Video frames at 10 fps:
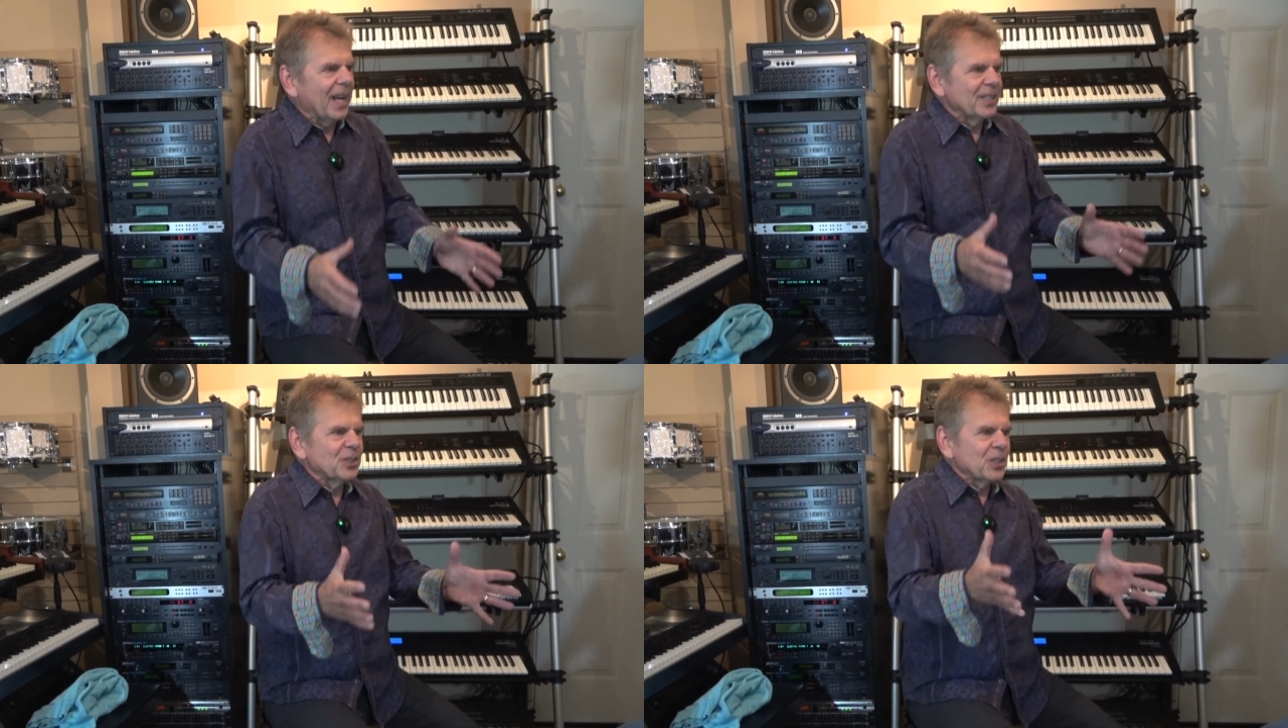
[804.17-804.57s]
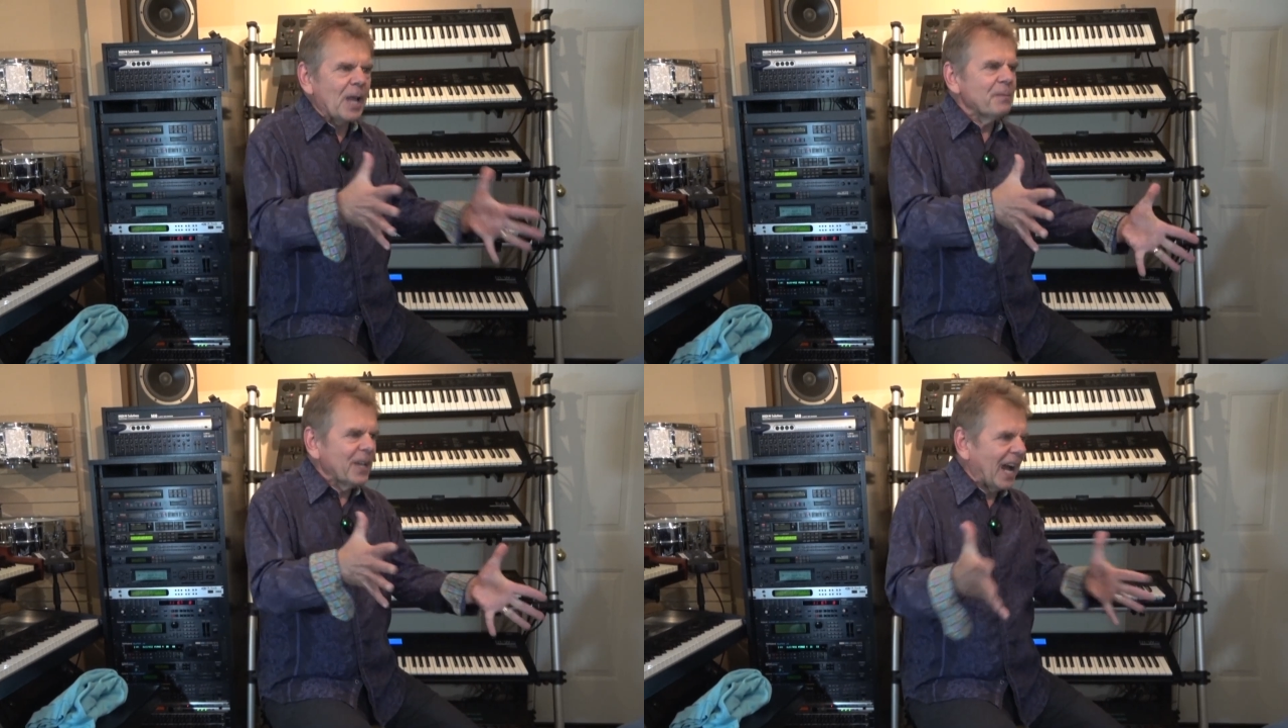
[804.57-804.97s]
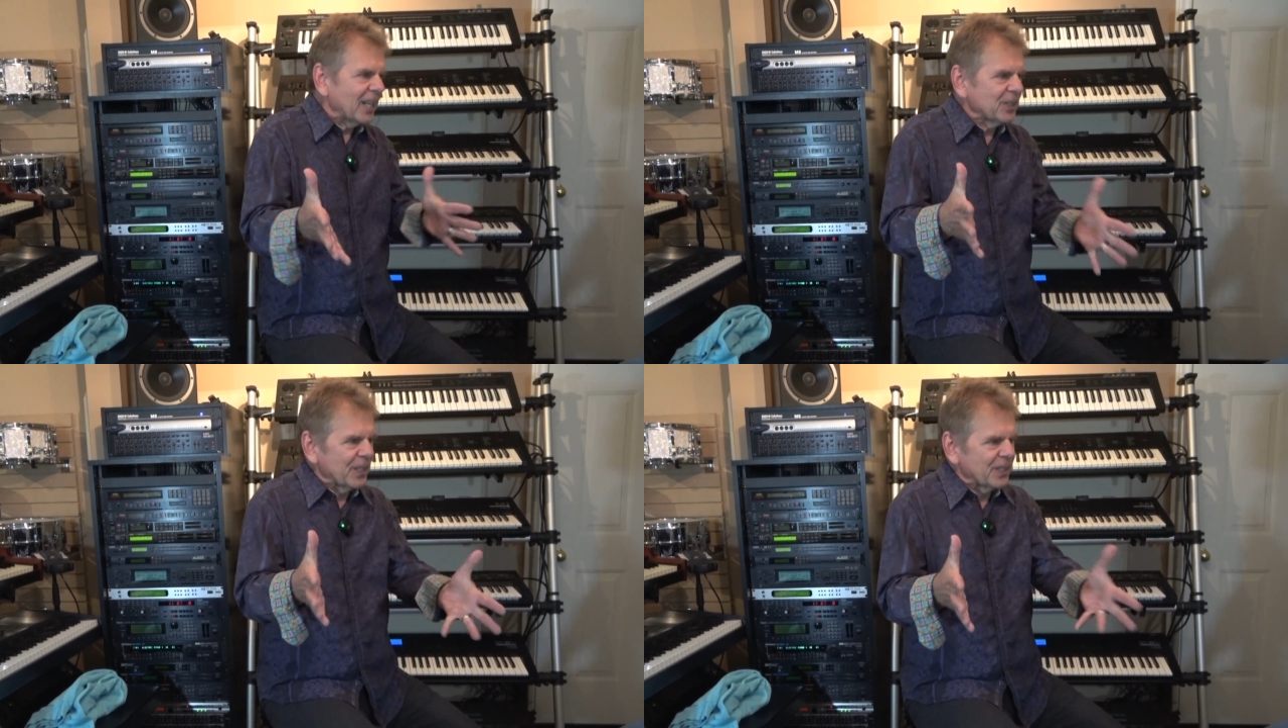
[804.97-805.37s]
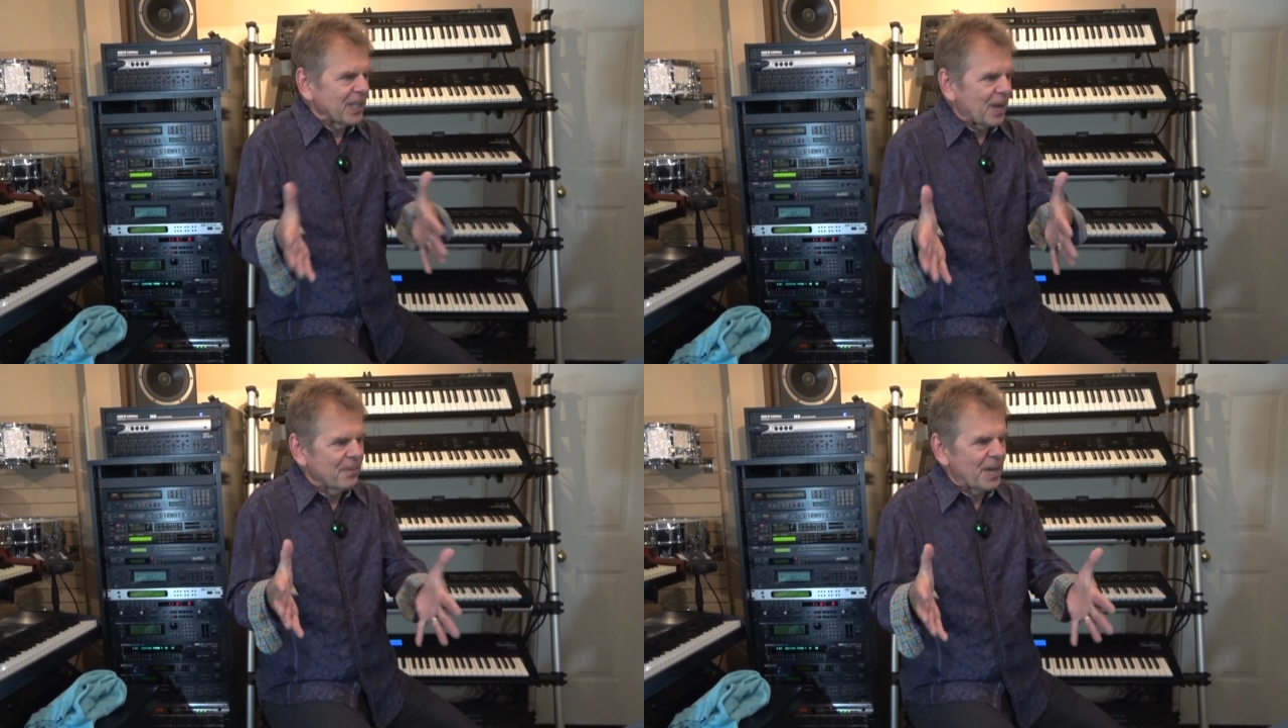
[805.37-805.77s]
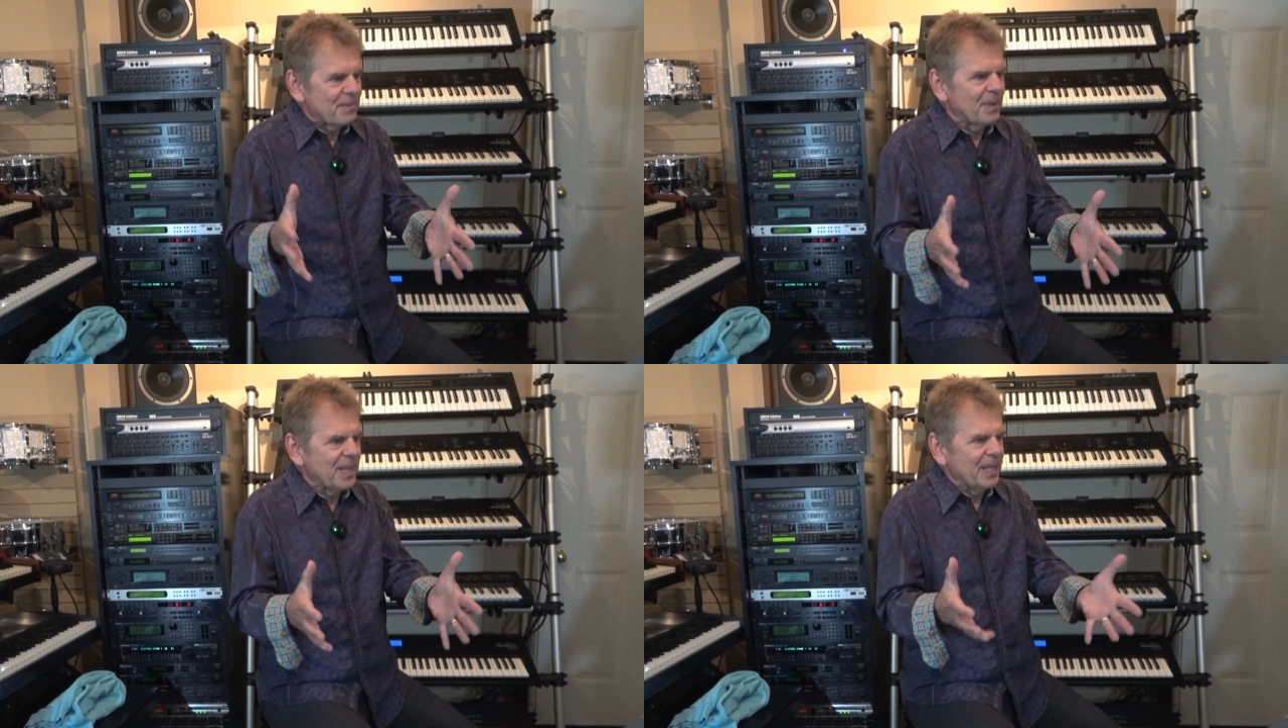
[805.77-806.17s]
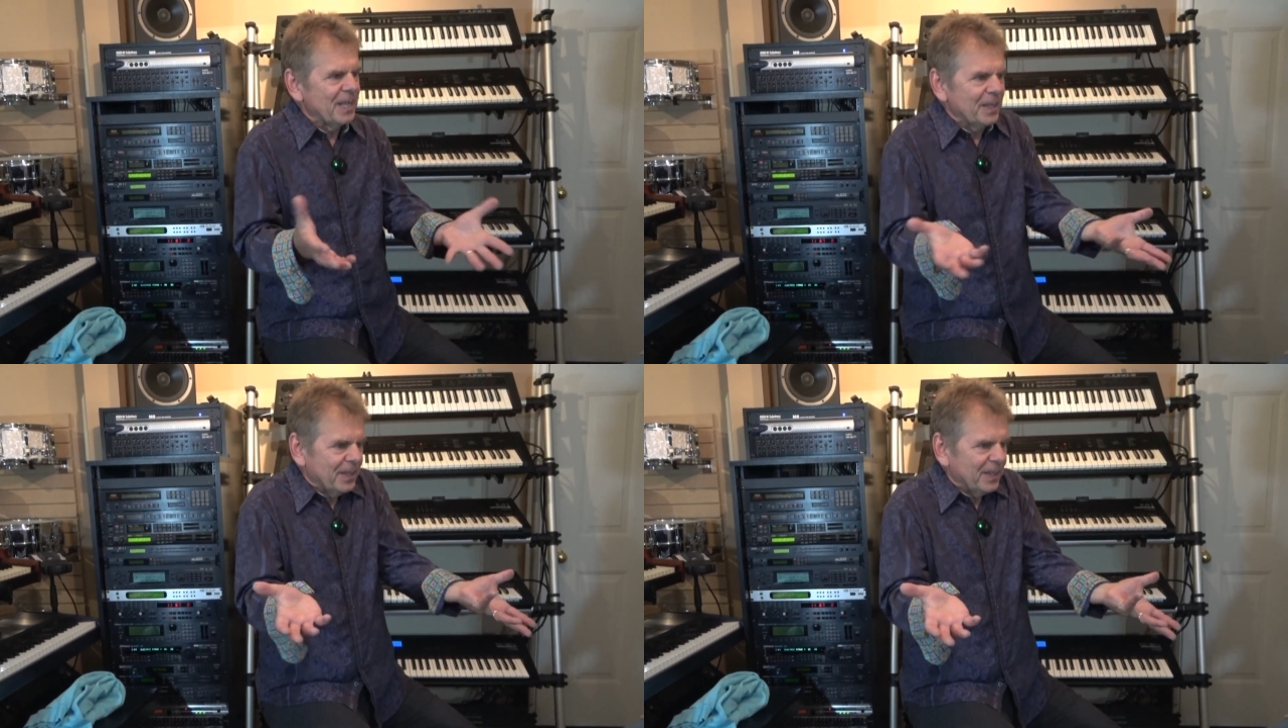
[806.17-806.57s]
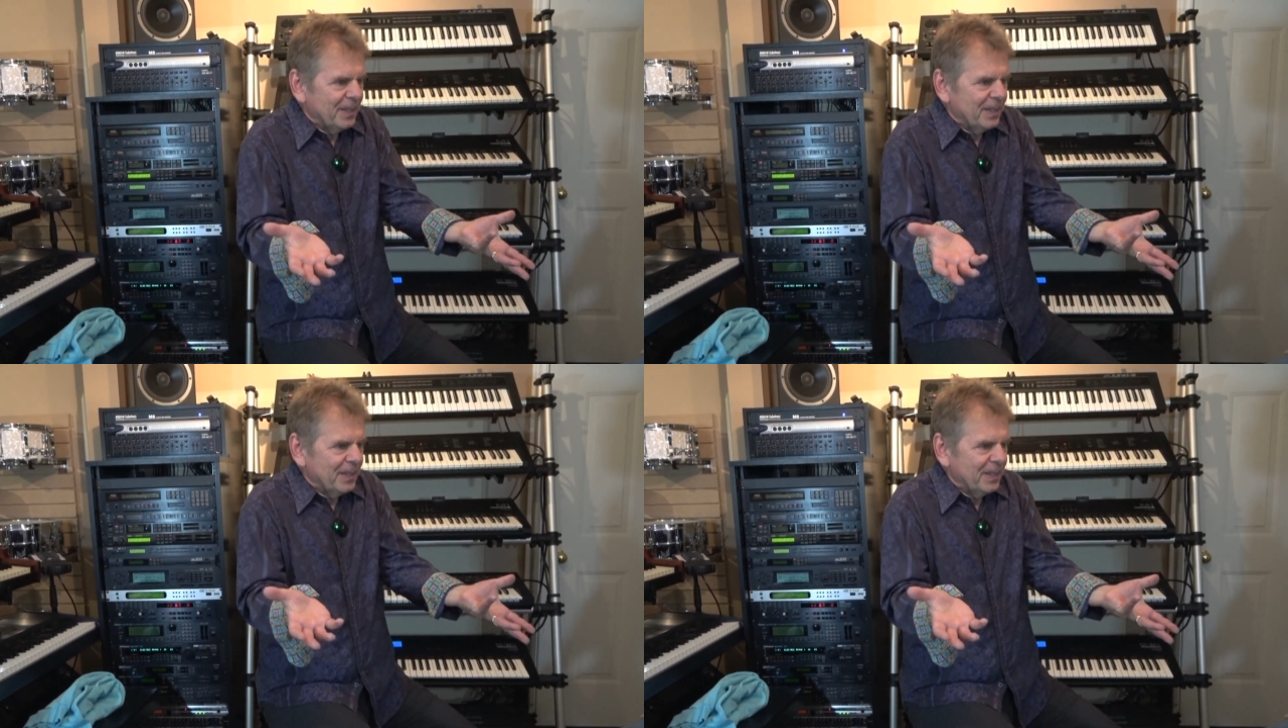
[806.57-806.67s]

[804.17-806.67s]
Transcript: as typecasting as that might be,